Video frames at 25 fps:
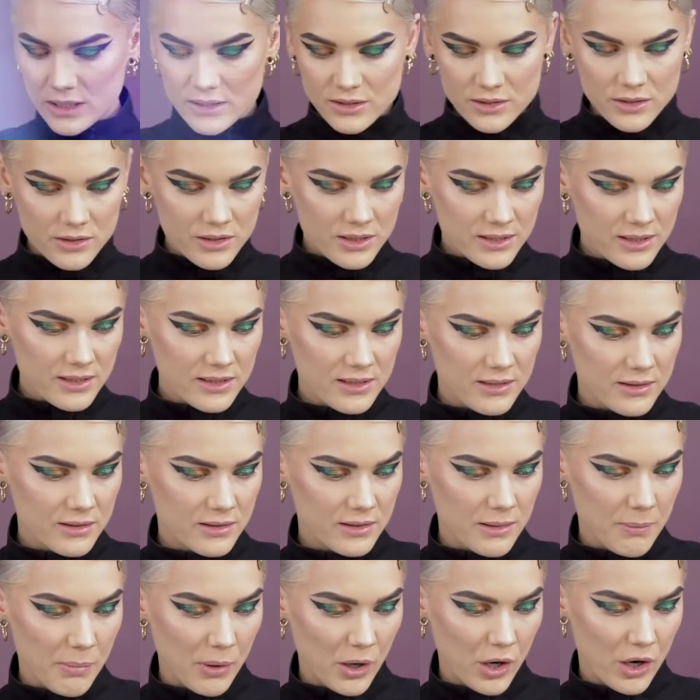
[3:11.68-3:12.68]
So this is
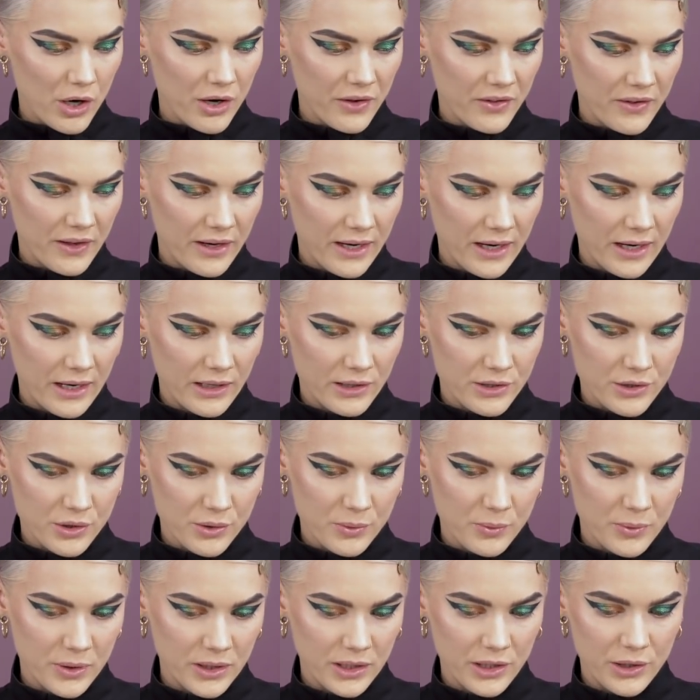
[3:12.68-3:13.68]
the part that I
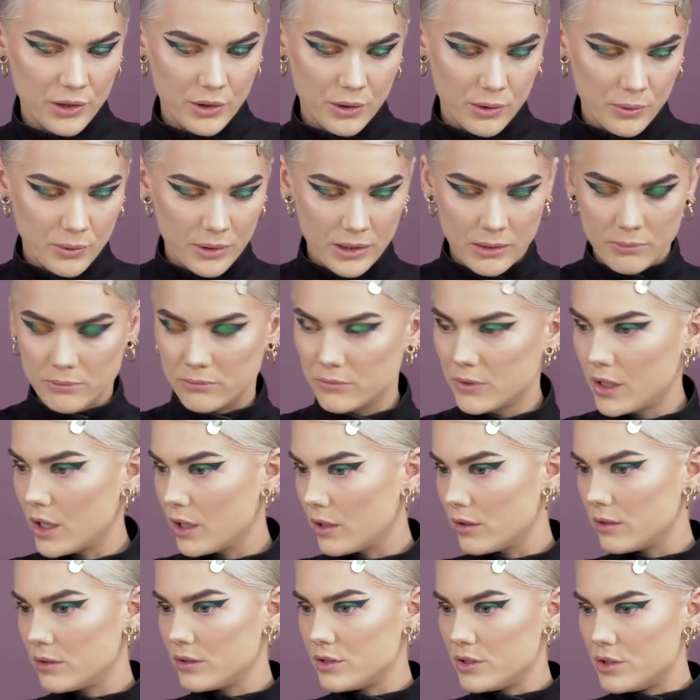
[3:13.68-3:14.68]
don't really know what I'm
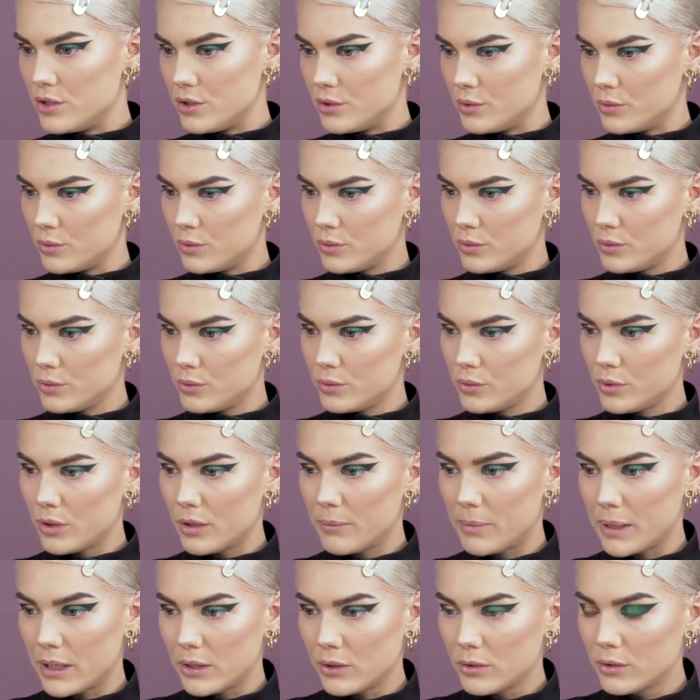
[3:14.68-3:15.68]
gonna do
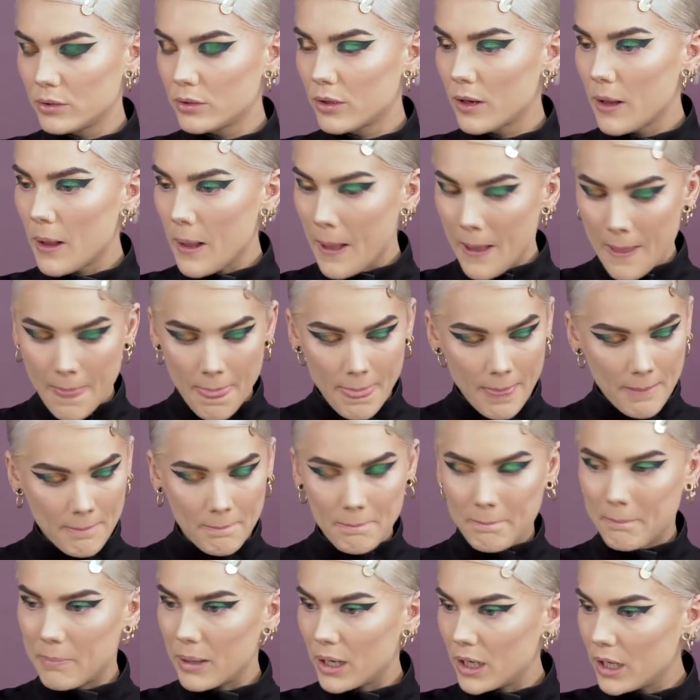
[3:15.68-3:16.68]
about,
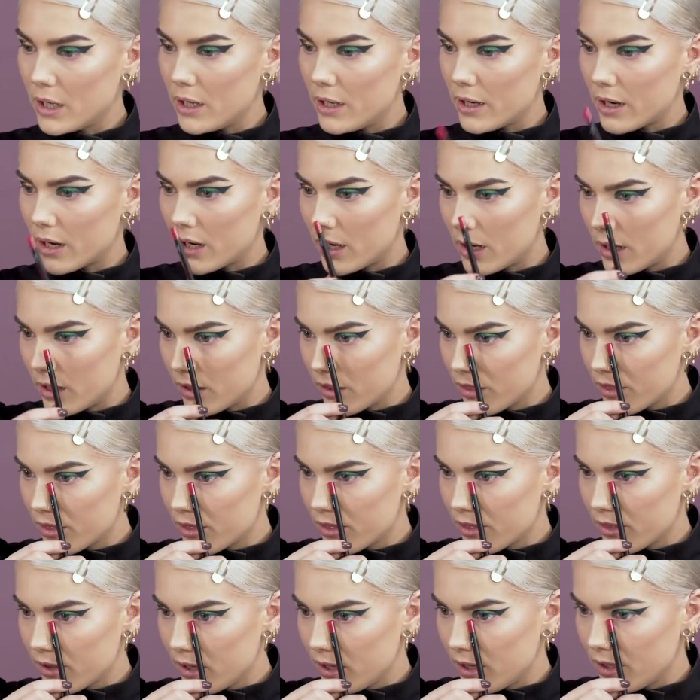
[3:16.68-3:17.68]
but I
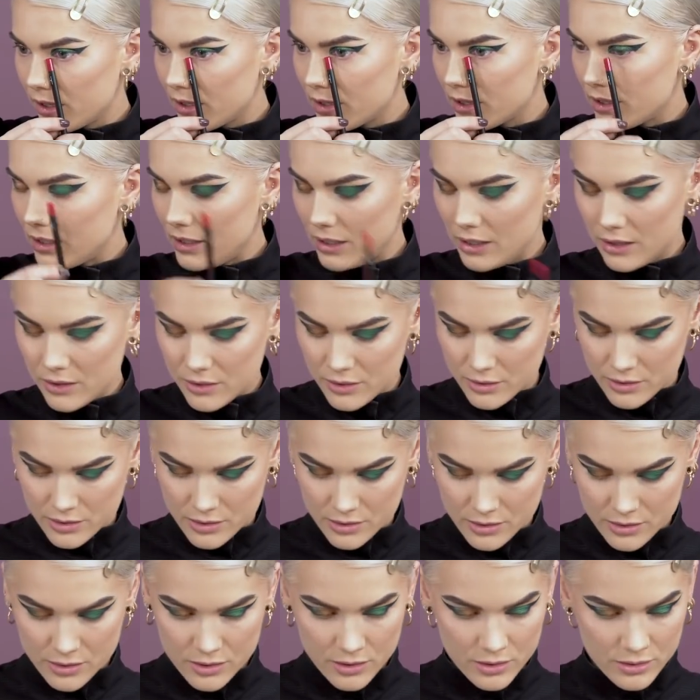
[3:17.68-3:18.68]
think
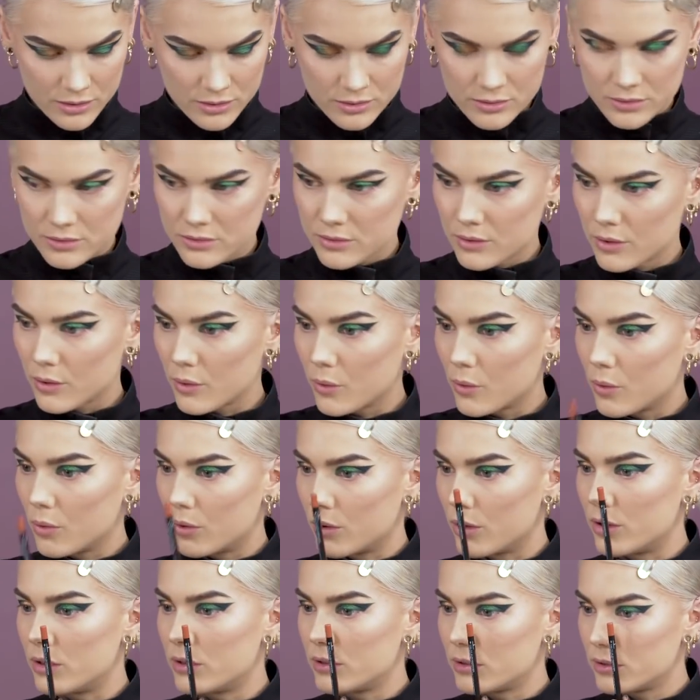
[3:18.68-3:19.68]
either
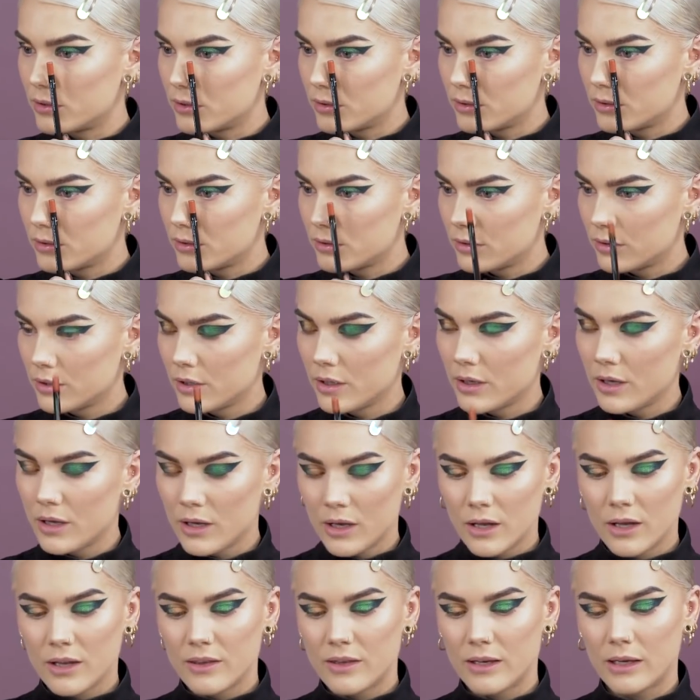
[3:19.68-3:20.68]
or.
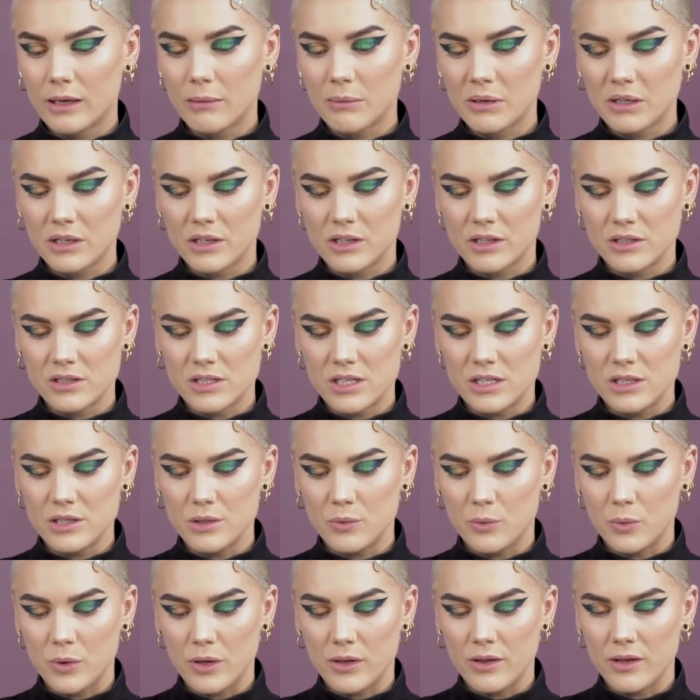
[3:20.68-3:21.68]
I think I'm gonna continue
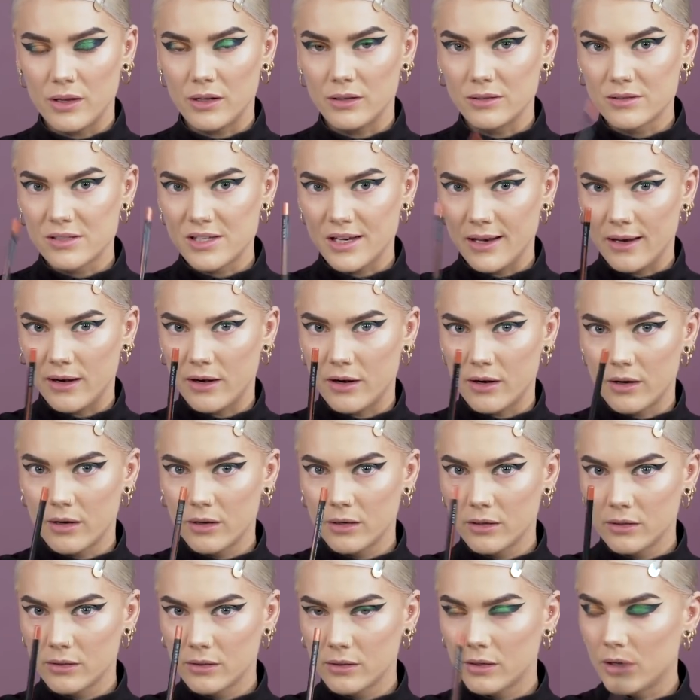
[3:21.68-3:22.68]
with Altair
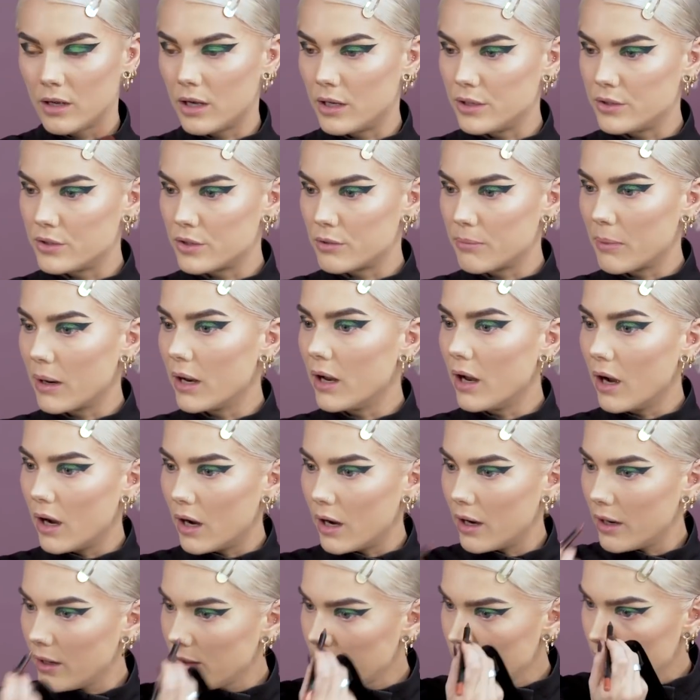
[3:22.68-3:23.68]
under my
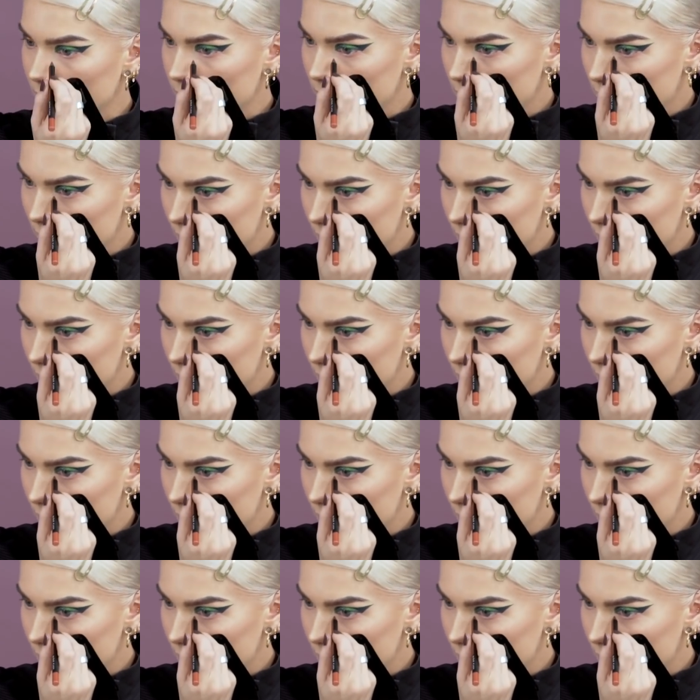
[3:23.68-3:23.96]
eye,